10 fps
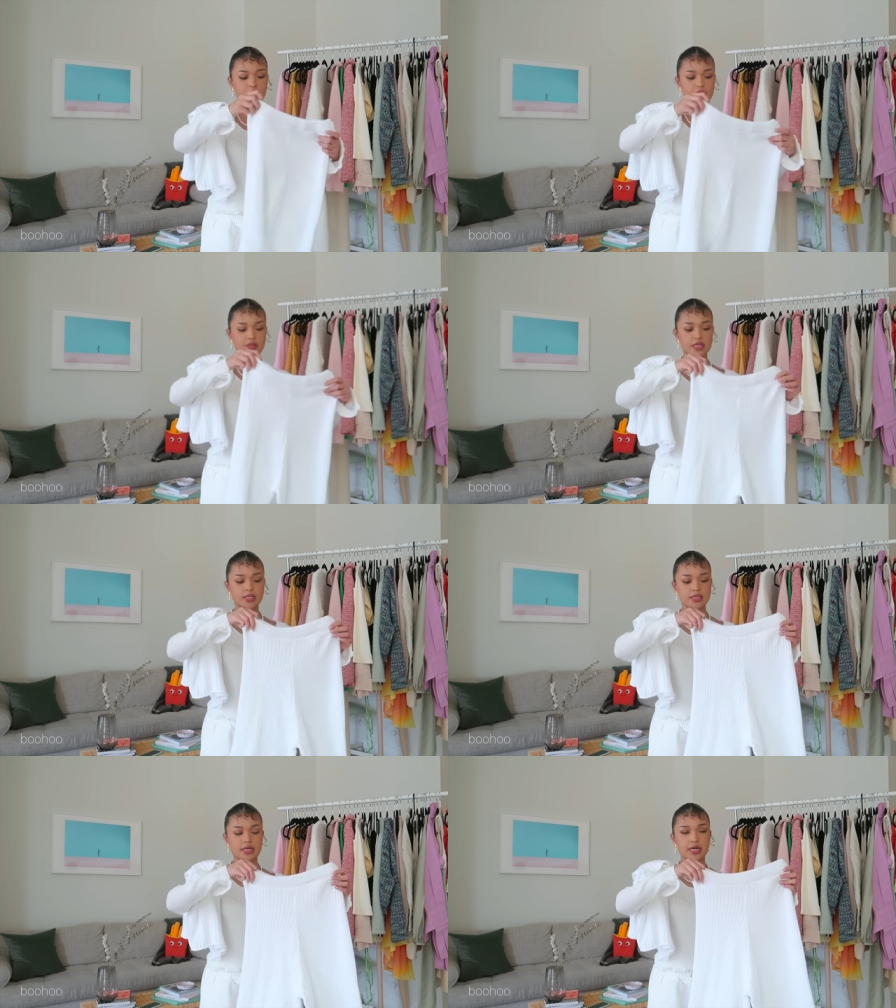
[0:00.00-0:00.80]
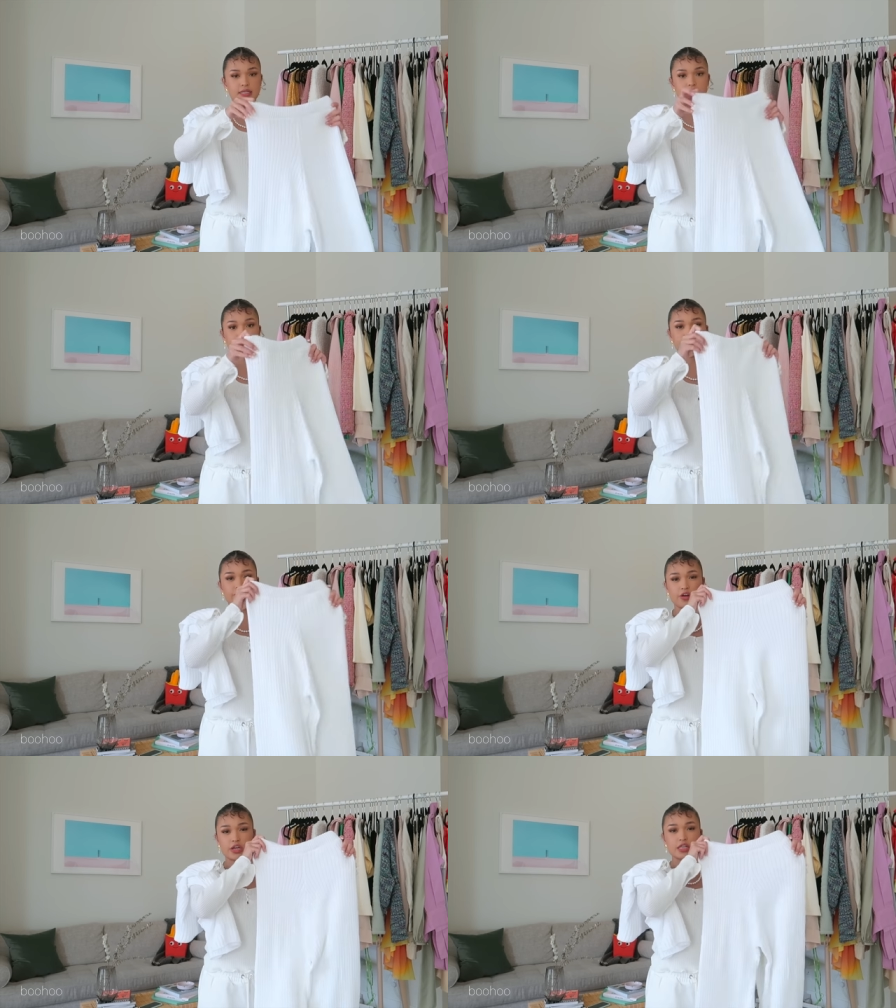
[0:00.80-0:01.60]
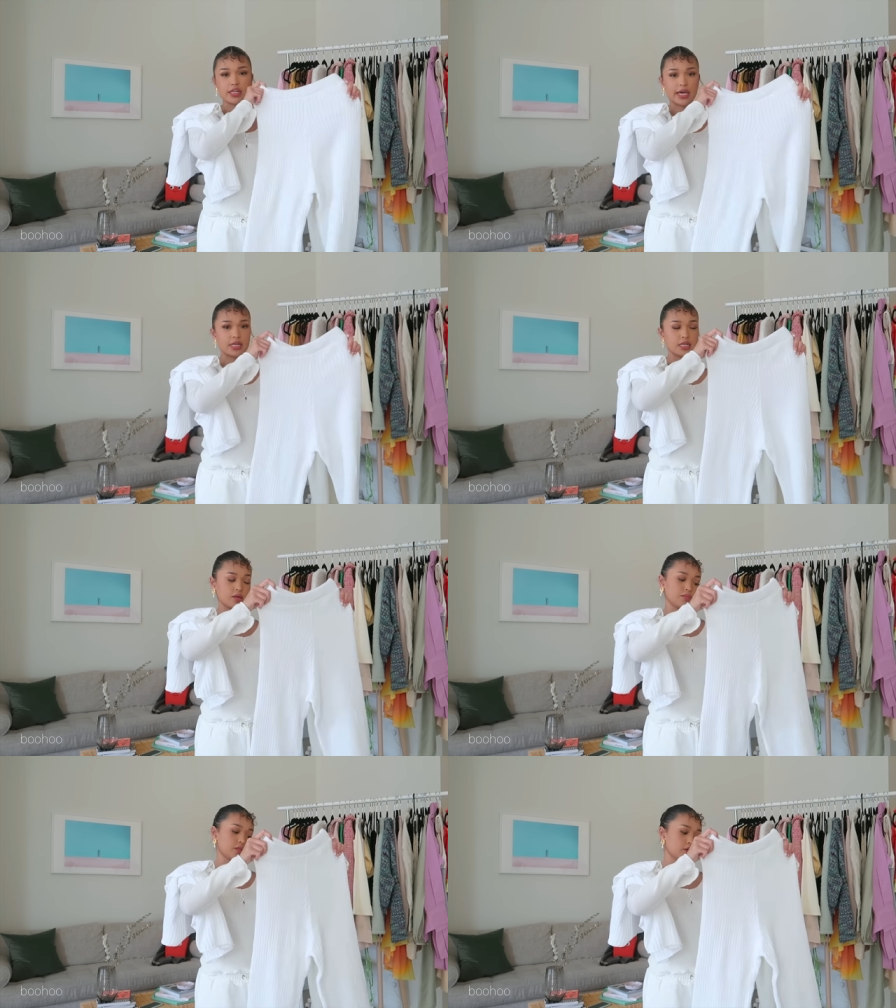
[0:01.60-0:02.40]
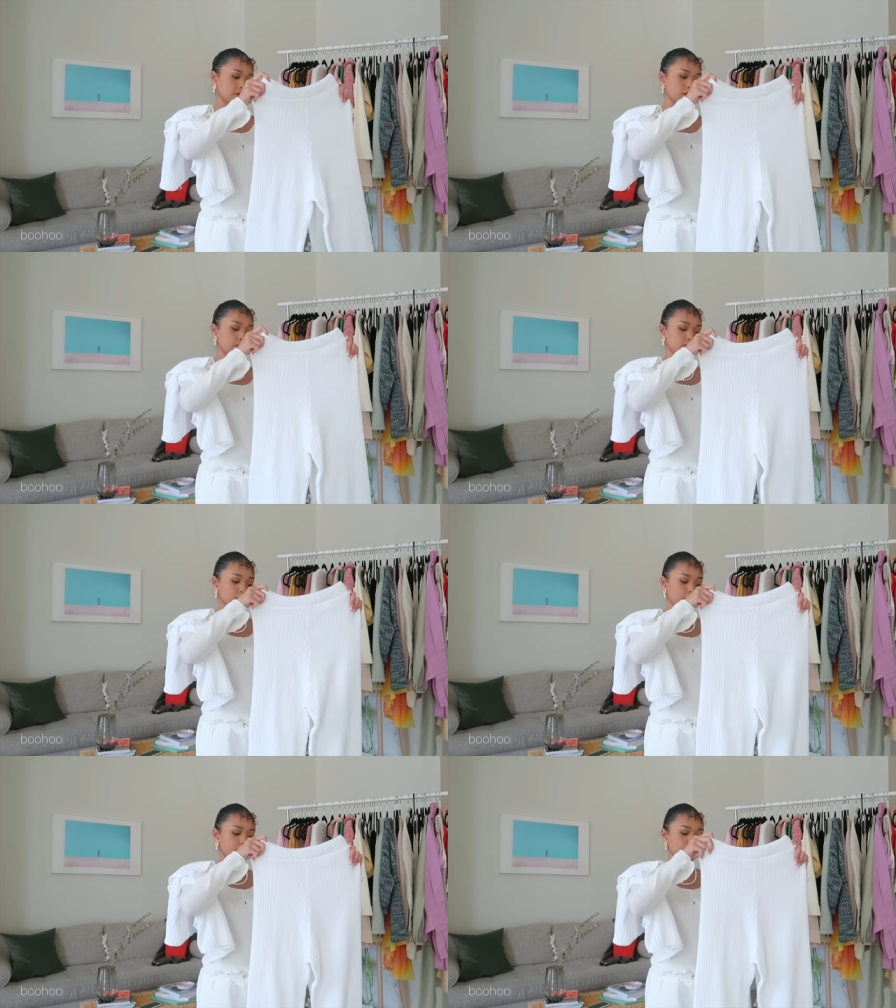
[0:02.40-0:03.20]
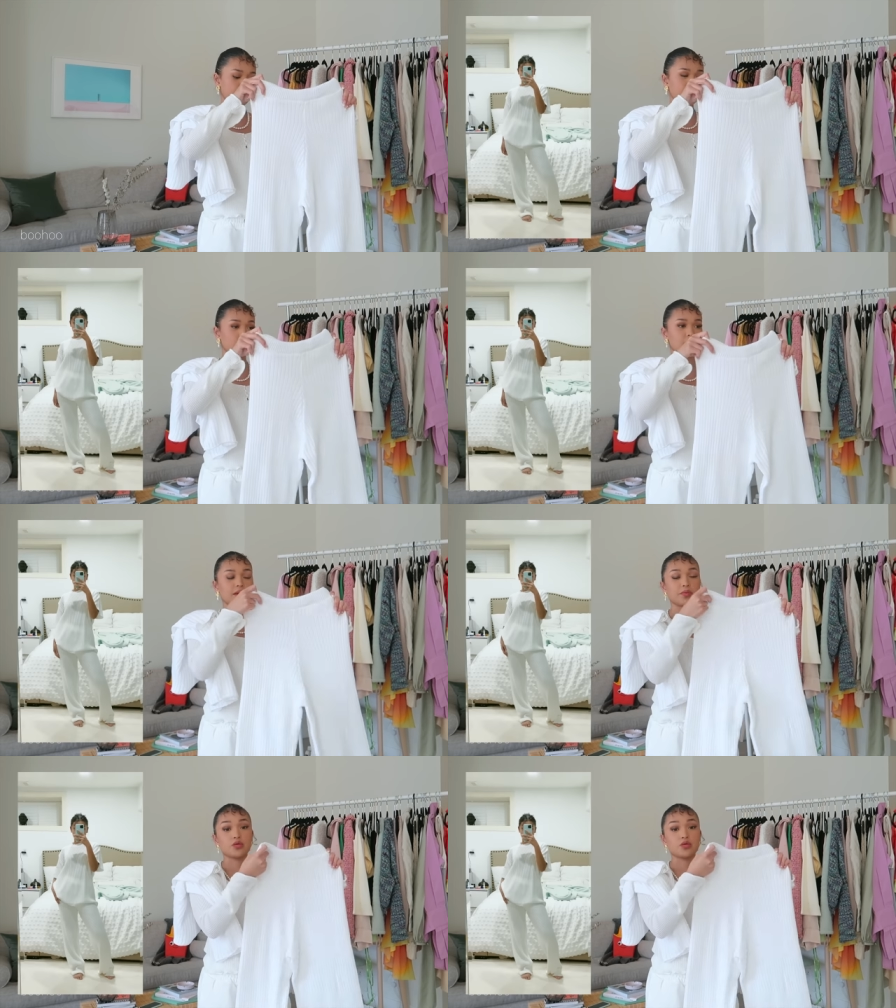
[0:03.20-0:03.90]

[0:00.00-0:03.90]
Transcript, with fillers: about this is that it's a very light knit material, so it's definitely gonna keep